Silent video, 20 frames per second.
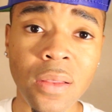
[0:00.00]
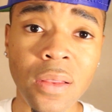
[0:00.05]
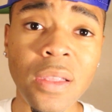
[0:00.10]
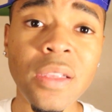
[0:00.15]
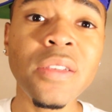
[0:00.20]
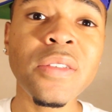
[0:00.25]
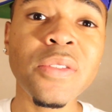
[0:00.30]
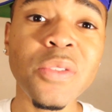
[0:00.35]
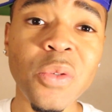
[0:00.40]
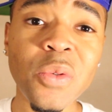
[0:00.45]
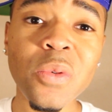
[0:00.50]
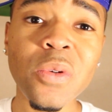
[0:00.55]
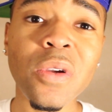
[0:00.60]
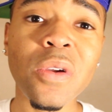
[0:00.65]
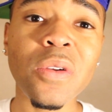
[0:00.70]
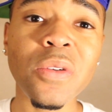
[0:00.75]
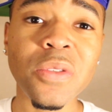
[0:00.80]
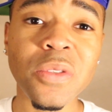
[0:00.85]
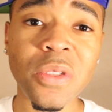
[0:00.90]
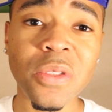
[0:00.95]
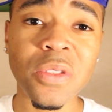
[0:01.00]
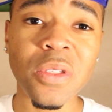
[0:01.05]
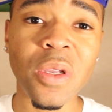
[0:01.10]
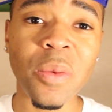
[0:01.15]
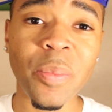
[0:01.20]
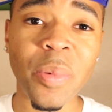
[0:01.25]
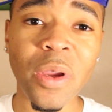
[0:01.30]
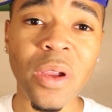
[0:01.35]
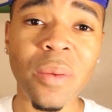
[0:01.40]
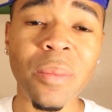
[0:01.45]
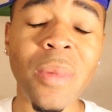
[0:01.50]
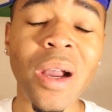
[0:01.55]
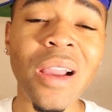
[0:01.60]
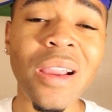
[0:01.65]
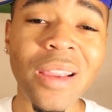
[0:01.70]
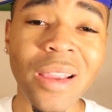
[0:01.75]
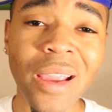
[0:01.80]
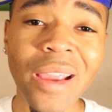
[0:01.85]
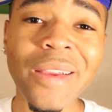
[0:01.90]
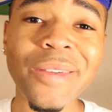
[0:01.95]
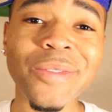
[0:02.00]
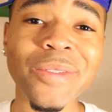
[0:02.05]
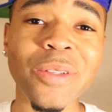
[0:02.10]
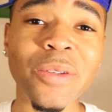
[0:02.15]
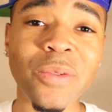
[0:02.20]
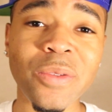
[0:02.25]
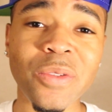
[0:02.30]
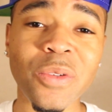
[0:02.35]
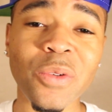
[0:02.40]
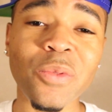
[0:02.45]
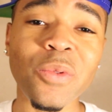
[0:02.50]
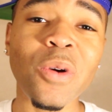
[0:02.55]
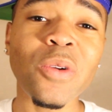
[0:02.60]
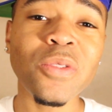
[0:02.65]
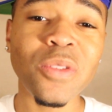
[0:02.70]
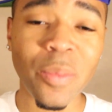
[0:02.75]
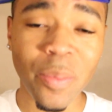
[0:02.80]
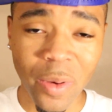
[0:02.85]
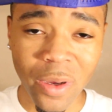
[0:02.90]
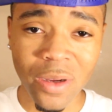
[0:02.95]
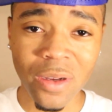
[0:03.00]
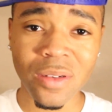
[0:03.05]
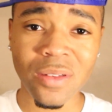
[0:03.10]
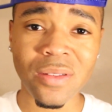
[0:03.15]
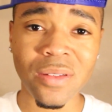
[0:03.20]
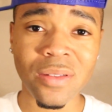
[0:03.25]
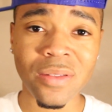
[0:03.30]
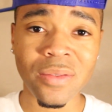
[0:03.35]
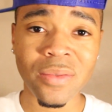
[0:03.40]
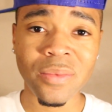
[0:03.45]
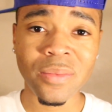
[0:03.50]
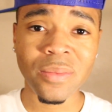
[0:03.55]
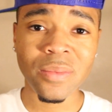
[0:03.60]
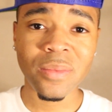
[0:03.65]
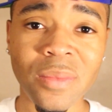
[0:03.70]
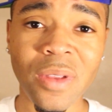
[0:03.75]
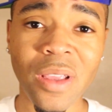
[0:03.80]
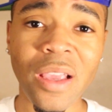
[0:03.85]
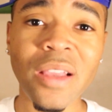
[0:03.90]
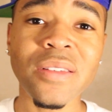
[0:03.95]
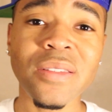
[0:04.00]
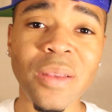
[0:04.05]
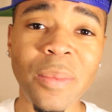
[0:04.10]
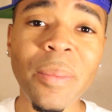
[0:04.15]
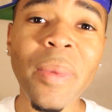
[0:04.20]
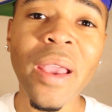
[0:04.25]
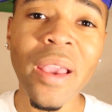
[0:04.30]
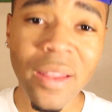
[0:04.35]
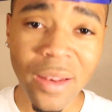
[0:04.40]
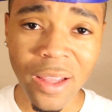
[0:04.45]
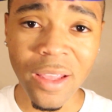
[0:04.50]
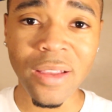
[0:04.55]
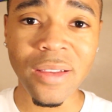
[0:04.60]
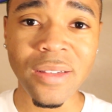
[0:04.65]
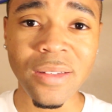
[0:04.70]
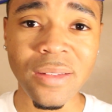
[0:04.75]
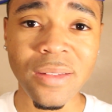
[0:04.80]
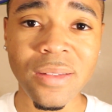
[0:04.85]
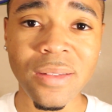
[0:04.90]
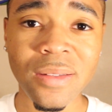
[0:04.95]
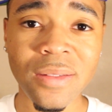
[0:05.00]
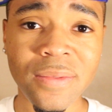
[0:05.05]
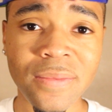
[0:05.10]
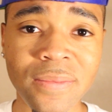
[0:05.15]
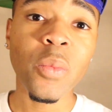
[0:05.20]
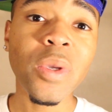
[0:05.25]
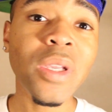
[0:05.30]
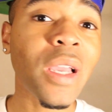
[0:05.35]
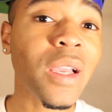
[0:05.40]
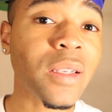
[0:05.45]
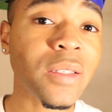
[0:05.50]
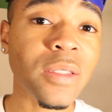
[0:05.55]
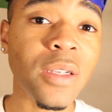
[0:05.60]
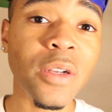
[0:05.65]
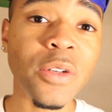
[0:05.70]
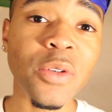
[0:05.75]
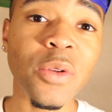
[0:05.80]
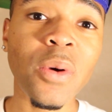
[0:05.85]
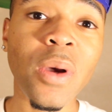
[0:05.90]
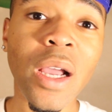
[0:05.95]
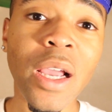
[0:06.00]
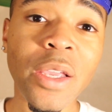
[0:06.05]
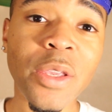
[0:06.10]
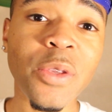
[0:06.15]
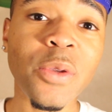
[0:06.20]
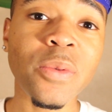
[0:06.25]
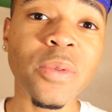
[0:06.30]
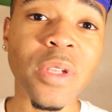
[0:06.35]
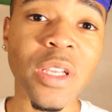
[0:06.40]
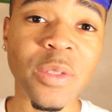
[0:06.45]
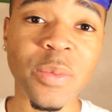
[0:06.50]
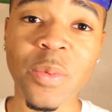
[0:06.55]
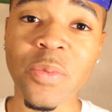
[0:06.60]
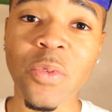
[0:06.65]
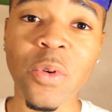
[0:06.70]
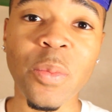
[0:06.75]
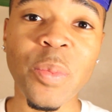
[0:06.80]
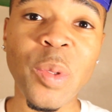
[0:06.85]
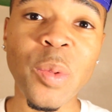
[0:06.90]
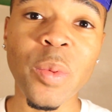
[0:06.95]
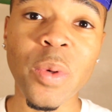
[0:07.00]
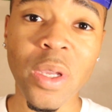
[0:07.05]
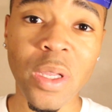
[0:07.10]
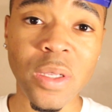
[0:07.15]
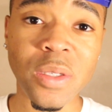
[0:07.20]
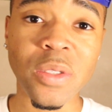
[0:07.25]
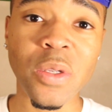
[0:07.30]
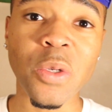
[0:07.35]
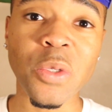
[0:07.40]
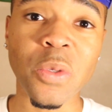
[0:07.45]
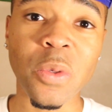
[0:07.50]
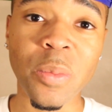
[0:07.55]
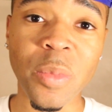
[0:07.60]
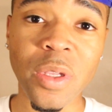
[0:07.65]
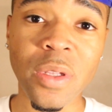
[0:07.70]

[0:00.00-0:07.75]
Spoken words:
These two girls just compared Maya Angelou to Rosa Parks and some mayonnaise. We gotta start doing IQ tests before people get on social